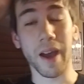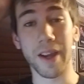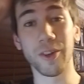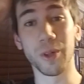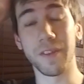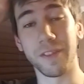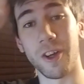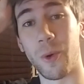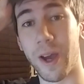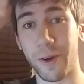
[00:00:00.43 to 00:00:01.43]
I don't even
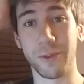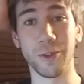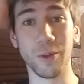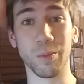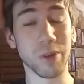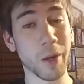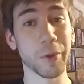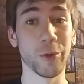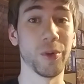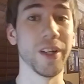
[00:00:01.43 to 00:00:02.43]
know how to
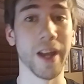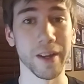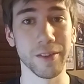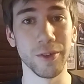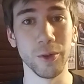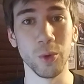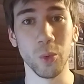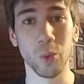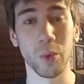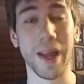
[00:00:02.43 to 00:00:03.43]
properly react
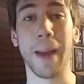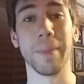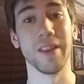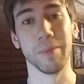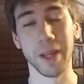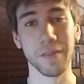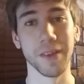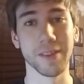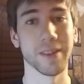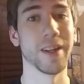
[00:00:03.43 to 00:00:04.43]
to what happened in the main
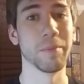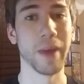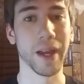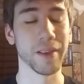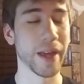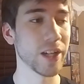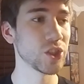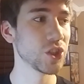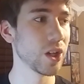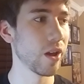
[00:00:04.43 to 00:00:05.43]
event tonight at
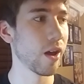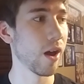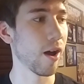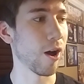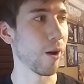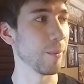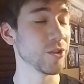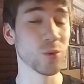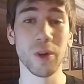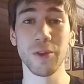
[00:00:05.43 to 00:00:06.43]
Backlash.
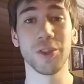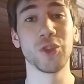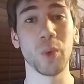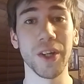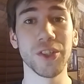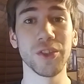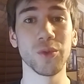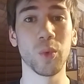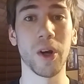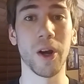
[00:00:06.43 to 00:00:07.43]
It's one of those
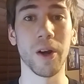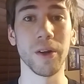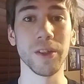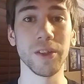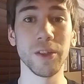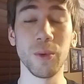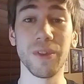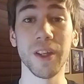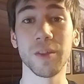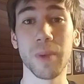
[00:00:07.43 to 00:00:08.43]
situations where you
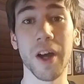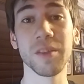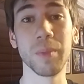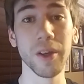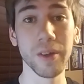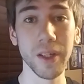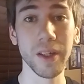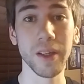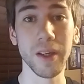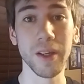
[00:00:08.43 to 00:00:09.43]
think it's a
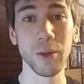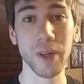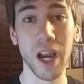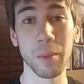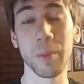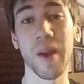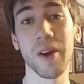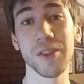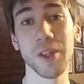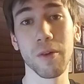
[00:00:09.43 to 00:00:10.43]
possibility and you kind of
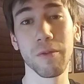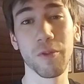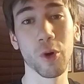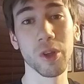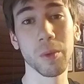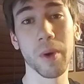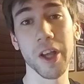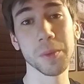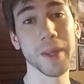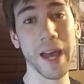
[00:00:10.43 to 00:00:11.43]
prepare yourself for it to
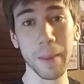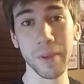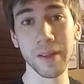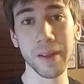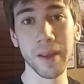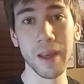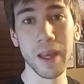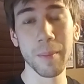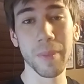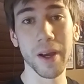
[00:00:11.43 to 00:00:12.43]
possibly happen.
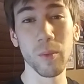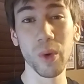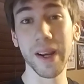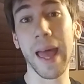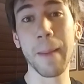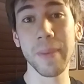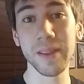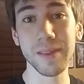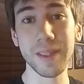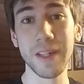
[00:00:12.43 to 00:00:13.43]
But when it
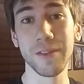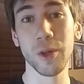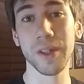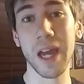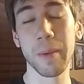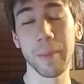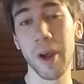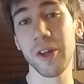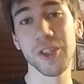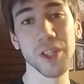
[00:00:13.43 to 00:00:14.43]
happens, even though you kind of
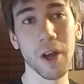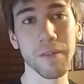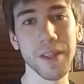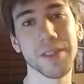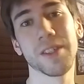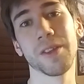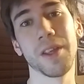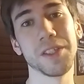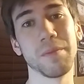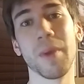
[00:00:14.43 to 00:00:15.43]
prepared yourself, it still
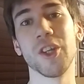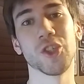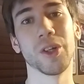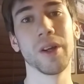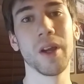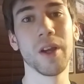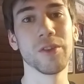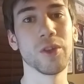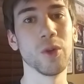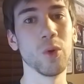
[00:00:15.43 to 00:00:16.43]
doesn't measure
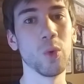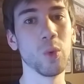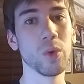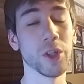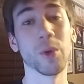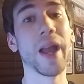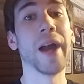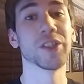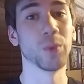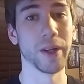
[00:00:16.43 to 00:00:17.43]
to your
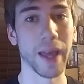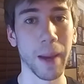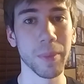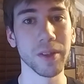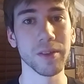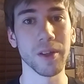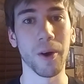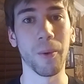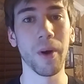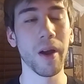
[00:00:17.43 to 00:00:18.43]
reaction when it happened.
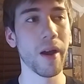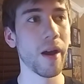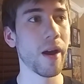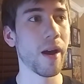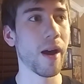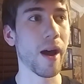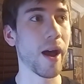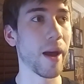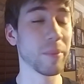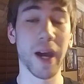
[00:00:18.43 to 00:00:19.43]
So
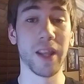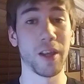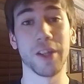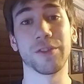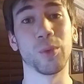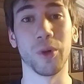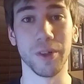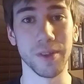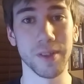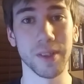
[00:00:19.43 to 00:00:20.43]
I'm kind of lost for
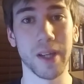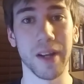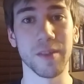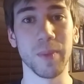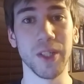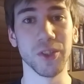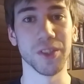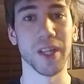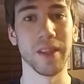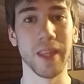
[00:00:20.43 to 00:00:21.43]
words, kind of
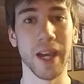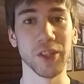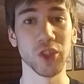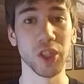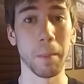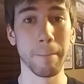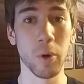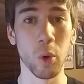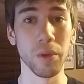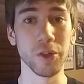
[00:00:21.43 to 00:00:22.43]
speechless that they actually
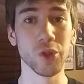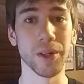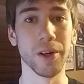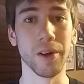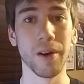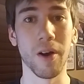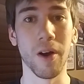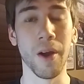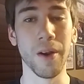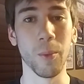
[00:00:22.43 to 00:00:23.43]
pulled the trigger
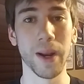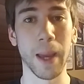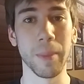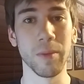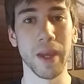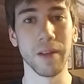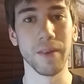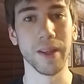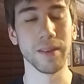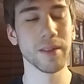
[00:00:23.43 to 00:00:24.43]
on what happened in the
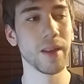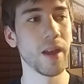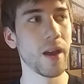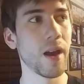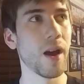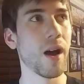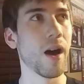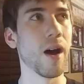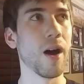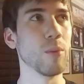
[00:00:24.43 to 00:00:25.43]
main
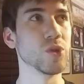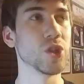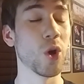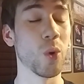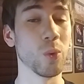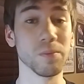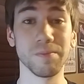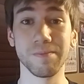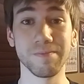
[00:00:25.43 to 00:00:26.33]
event. So